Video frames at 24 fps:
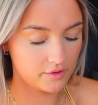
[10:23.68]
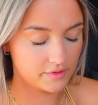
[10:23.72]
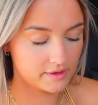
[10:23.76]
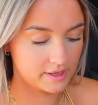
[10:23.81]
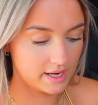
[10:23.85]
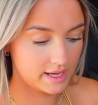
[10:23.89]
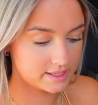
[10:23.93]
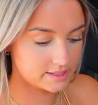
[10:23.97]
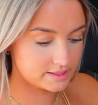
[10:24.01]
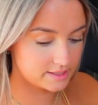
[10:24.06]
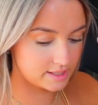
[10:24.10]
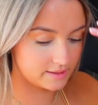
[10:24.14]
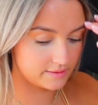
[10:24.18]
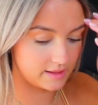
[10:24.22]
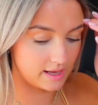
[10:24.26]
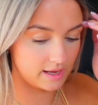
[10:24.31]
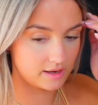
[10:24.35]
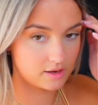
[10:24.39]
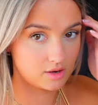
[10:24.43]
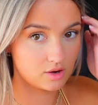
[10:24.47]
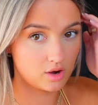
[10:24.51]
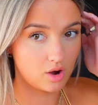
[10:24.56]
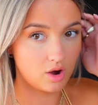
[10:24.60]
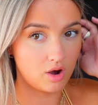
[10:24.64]
the next thing that
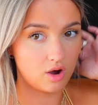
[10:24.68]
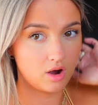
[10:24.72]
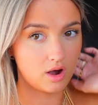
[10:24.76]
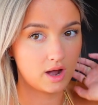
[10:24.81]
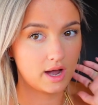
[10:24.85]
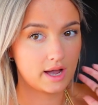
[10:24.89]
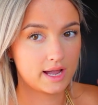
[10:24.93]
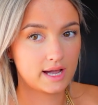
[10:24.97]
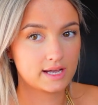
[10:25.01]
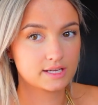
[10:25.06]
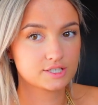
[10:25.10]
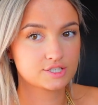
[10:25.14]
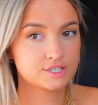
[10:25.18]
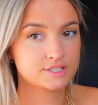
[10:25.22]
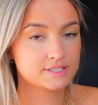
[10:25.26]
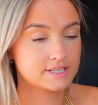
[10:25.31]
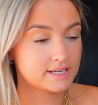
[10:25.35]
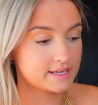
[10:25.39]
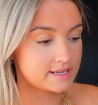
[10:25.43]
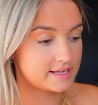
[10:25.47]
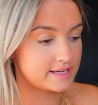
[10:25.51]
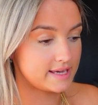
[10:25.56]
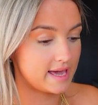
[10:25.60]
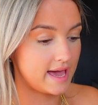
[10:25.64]
I got, I actually
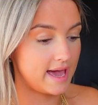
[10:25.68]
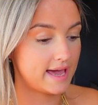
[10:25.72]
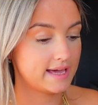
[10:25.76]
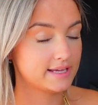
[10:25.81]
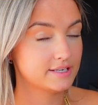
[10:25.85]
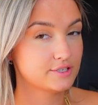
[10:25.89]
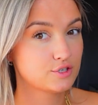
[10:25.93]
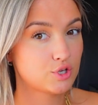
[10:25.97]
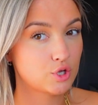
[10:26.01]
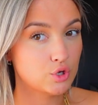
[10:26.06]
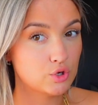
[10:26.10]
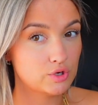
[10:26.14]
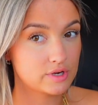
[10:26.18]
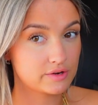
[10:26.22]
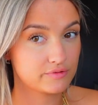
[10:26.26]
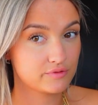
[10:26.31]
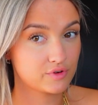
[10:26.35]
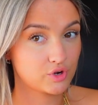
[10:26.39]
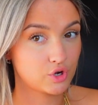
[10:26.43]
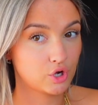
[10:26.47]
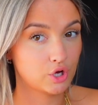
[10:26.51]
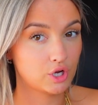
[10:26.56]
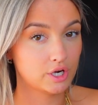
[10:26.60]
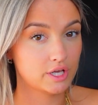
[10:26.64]
did get in two
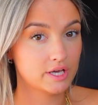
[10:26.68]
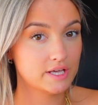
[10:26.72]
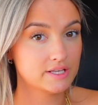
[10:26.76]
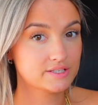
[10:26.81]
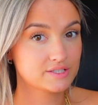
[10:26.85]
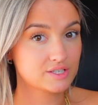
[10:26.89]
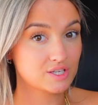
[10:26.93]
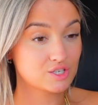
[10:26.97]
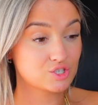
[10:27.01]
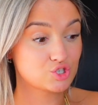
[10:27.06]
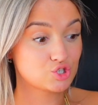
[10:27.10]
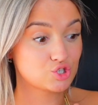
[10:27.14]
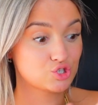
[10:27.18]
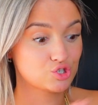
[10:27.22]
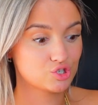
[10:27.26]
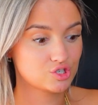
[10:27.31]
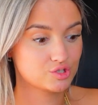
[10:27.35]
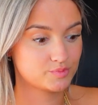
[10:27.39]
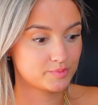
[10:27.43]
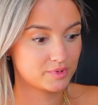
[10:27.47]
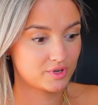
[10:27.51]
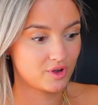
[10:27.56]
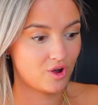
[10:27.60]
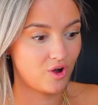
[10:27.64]
different colours
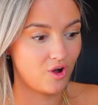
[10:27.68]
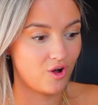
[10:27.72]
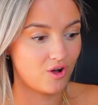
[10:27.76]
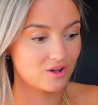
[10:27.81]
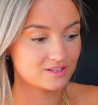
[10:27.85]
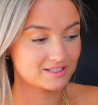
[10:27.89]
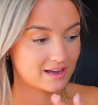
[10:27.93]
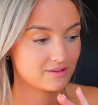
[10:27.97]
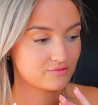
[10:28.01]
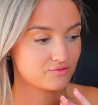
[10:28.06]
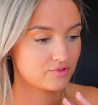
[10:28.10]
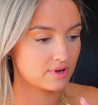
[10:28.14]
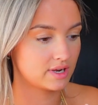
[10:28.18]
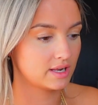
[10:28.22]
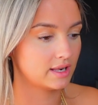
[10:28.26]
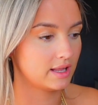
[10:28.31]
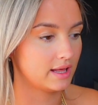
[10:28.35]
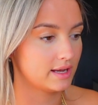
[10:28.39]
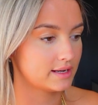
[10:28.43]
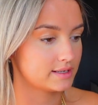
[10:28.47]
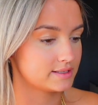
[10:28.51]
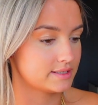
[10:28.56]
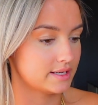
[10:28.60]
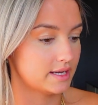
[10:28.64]
just because I really
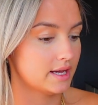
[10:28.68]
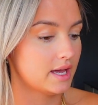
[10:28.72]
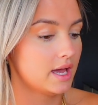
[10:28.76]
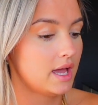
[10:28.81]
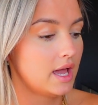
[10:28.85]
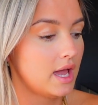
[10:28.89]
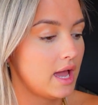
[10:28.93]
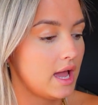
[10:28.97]
liked it.